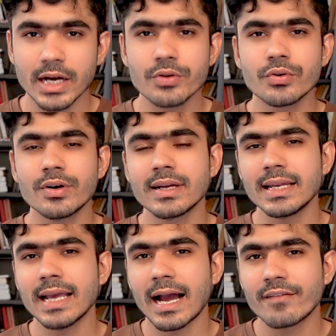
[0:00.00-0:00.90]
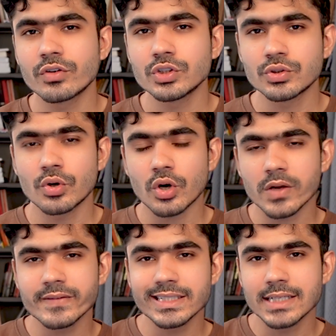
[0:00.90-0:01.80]
that you don't really have to store all
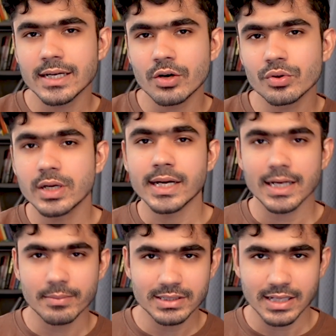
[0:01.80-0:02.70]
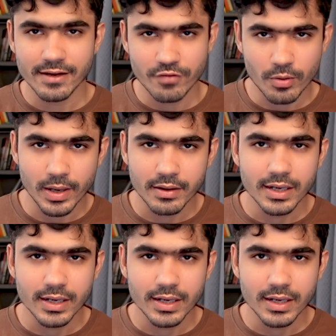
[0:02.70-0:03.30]
of this data onto the database like format